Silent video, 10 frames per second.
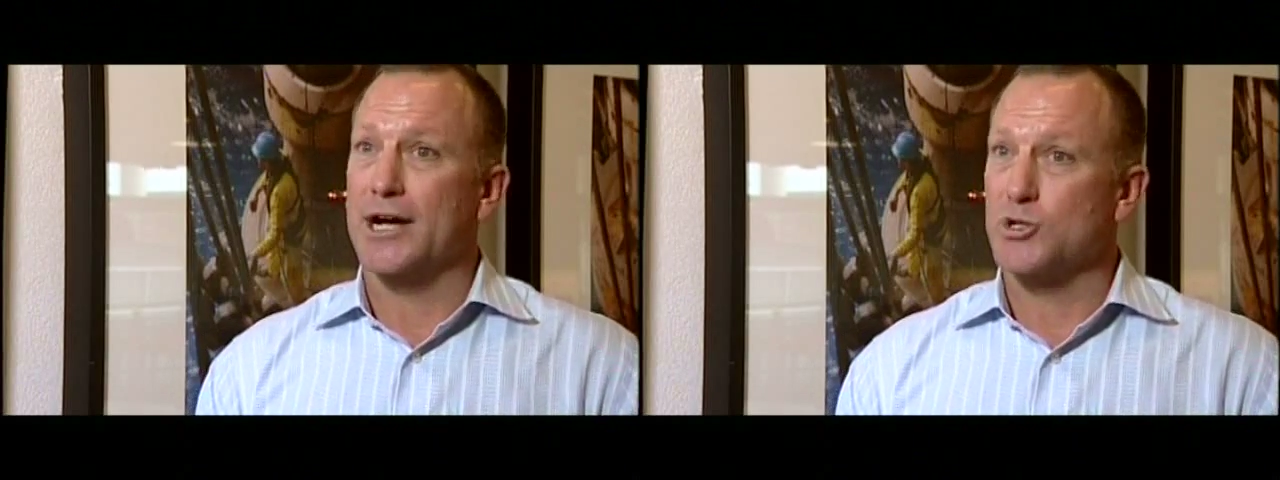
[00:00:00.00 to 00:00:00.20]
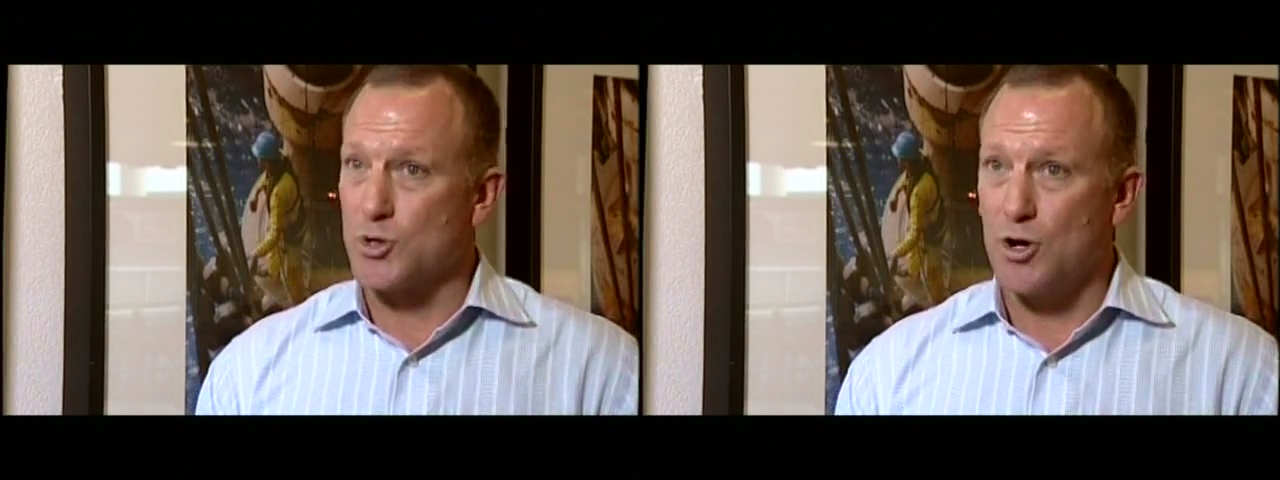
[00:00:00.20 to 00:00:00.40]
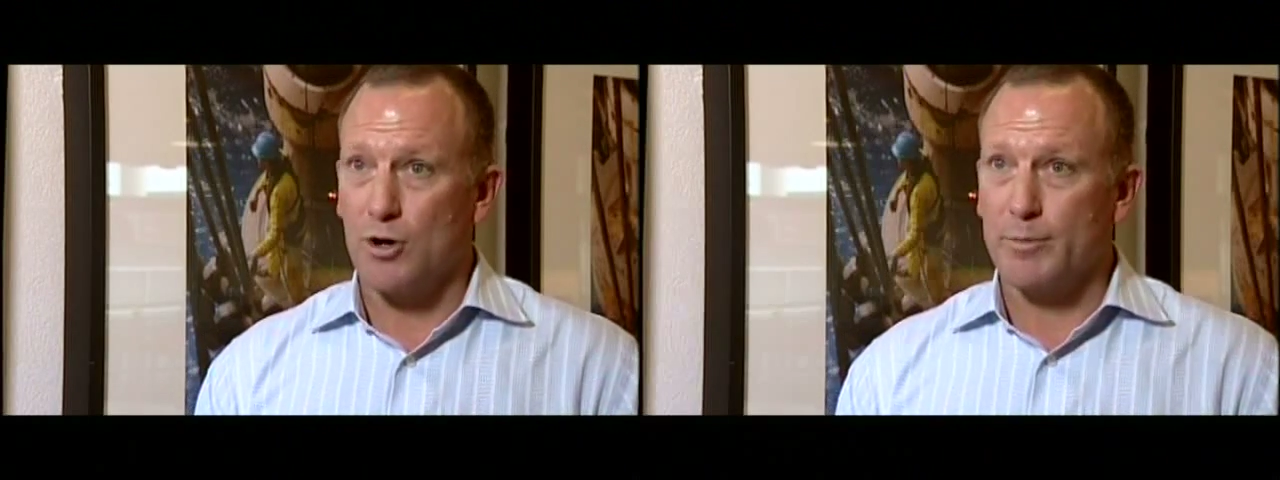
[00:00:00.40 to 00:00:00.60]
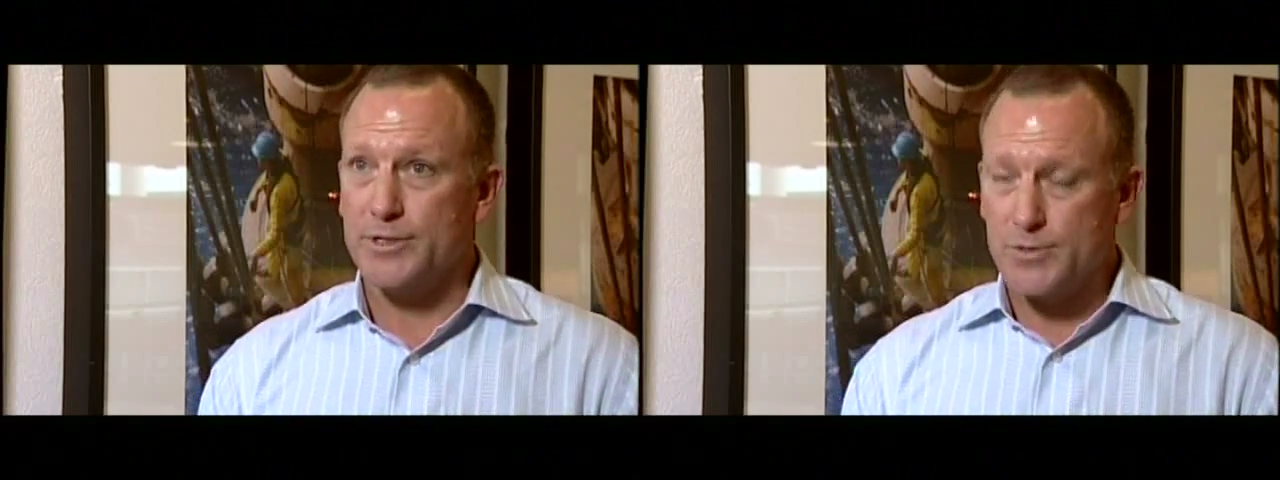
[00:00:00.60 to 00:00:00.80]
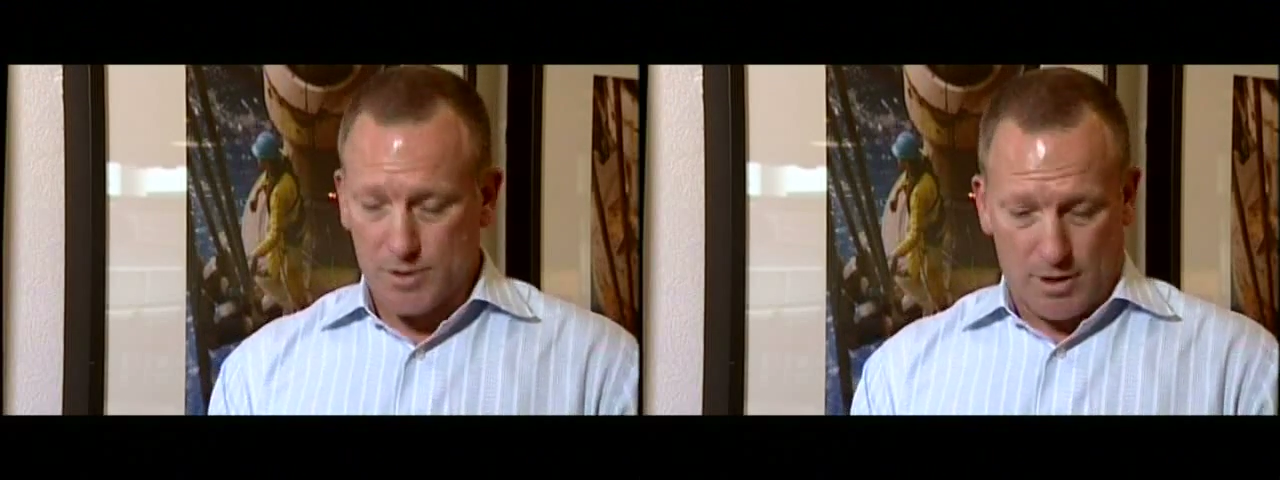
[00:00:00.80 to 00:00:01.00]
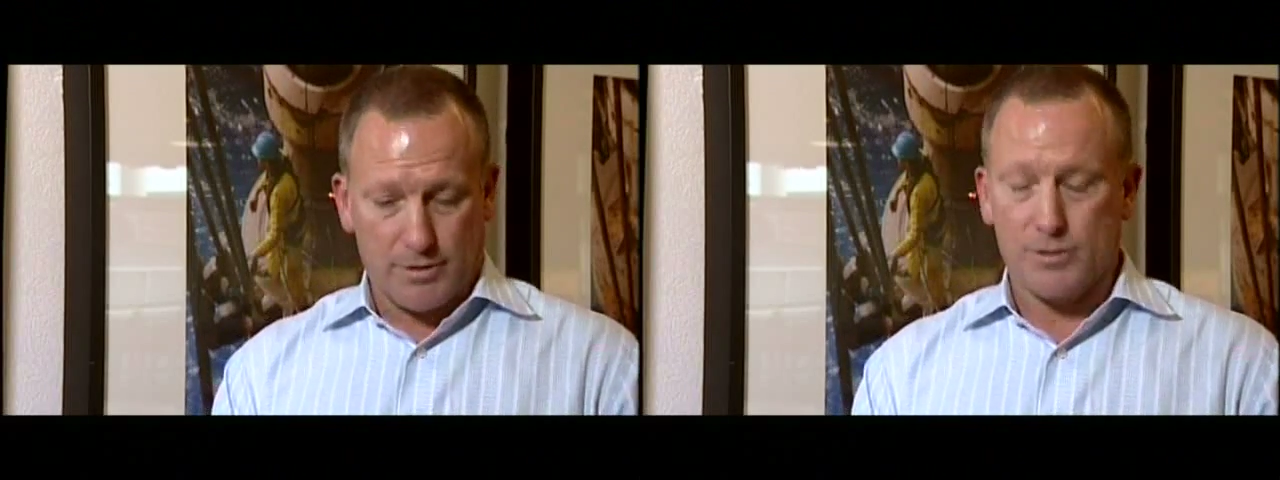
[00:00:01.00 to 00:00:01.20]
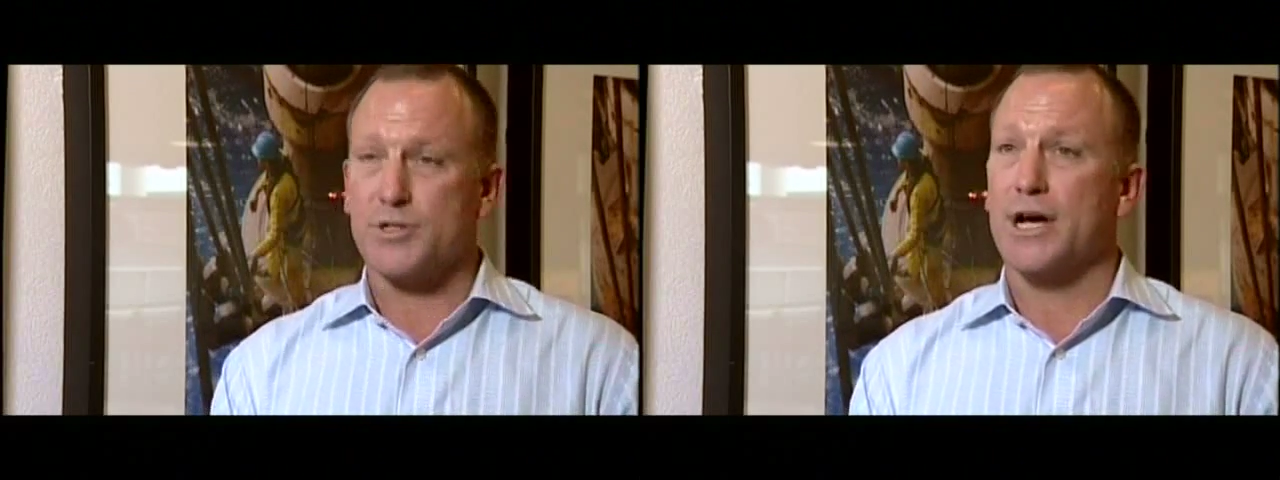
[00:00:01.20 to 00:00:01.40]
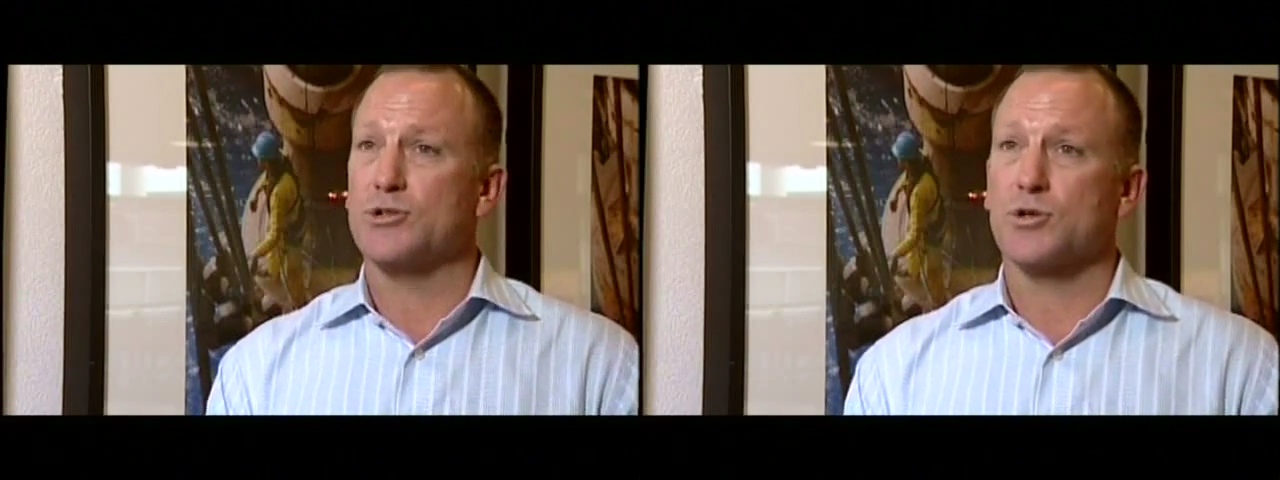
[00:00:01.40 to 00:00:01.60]
hydrocarbons? Are
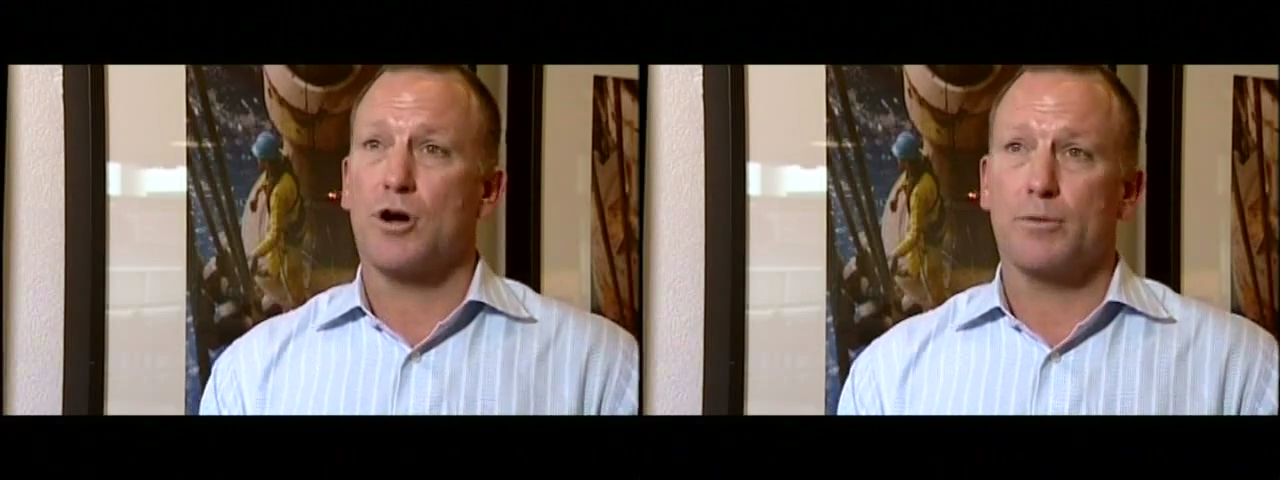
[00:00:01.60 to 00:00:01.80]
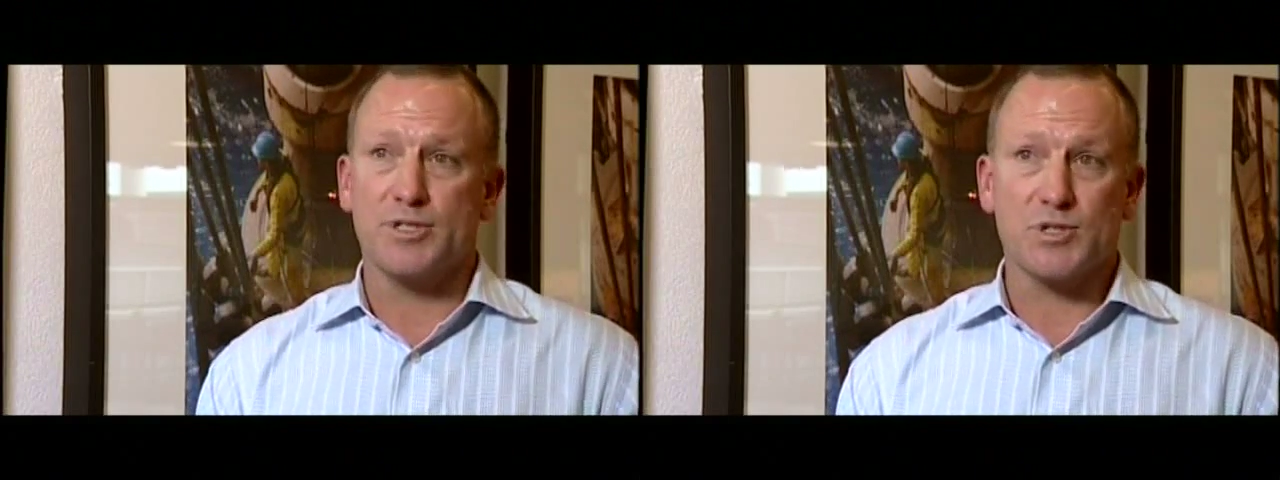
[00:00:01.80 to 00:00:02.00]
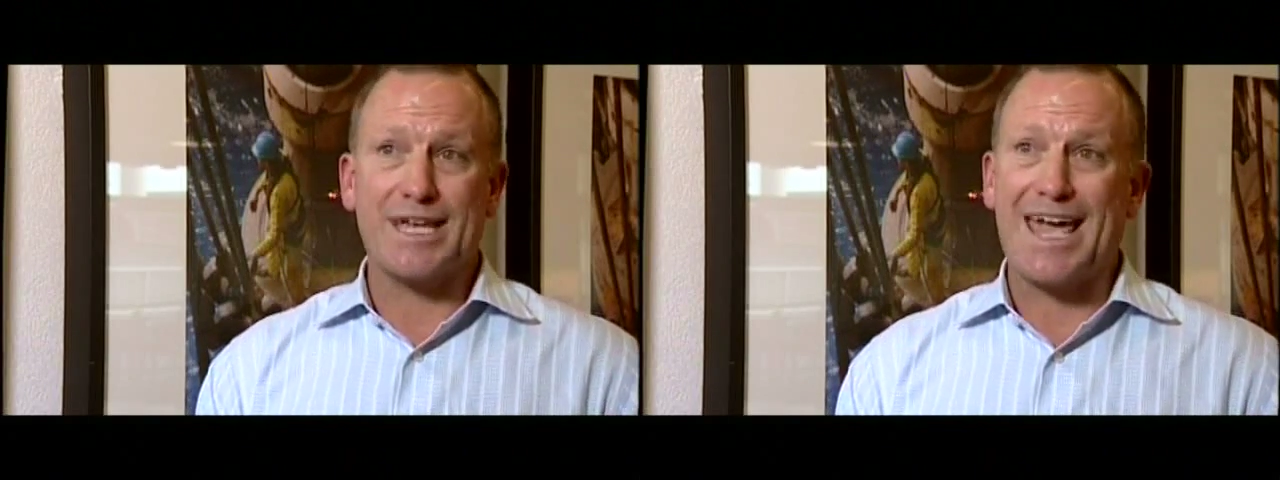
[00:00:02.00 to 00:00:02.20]
those hydrocarbons